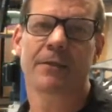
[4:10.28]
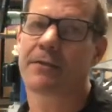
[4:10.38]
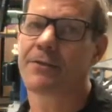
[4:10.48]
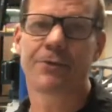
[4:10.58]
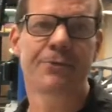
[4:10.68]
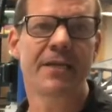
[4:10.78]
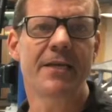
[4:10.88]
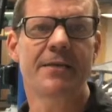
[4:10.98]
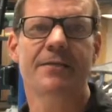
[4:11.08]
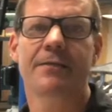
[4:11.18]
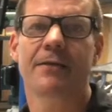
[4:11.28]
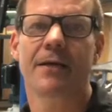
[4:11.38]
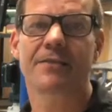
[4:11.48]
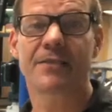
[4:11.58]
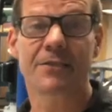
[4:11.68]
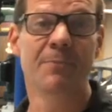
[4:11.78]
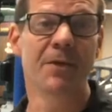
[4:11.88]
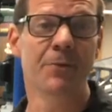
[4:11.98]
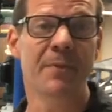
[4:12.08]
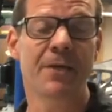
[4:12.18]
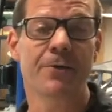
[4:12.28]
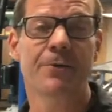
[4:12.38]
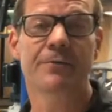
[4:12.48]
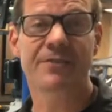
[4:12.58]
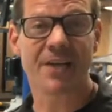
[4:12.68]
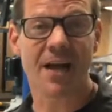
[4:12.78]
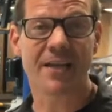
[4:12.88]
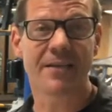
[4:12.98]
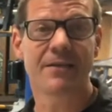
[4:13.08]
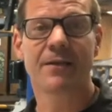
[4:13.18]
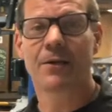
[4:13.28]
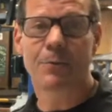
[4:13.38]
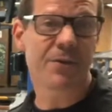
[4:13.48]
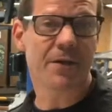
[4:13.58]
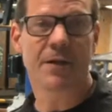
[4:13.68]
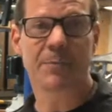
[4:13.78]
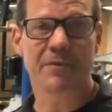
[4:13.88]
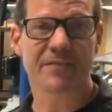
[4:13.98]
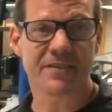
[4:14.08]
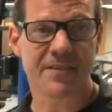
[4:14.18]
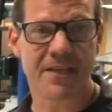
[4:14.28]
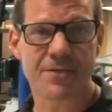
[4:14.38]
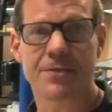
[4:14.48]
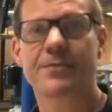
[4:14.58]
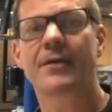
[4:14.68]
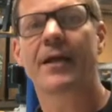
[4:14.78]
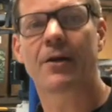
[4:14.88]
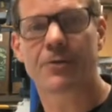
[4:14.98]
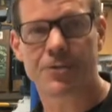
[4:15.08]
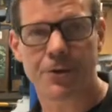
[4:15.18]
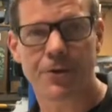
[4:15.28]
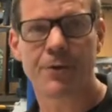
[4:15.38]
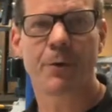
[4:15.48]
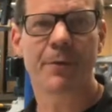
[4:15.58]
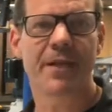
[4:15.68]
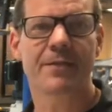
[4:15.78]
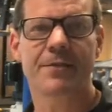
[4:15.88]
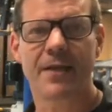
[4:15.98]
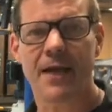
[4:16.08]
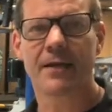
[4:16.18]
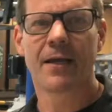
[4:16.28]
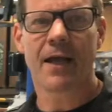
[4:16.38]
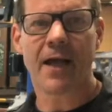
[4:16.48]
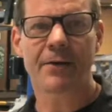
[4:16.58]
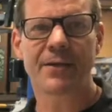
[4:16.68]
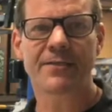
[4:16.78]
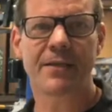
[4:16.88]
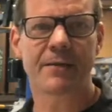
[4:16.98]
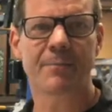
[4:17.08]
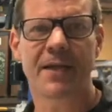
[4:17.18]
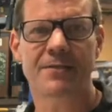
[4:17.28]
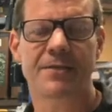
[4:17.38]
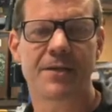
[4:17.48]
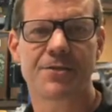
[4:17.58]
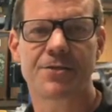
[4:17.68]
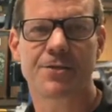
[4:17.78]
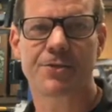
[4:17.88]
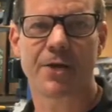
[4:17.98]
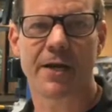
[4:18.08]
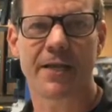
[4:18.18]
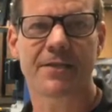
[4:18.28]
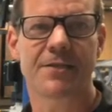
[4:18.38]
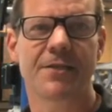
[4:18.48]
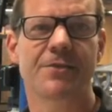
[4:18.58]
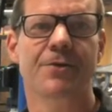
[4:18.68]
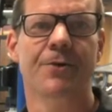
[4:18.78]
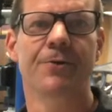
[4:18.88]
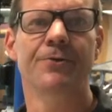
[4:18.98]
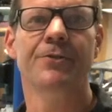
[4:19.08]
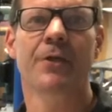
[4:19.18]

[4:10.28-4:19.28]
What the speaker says: You'll need a 6mm socket with a couple of extensions, and I'll show you when we get to that how I set up my extensions to try to get to these screws.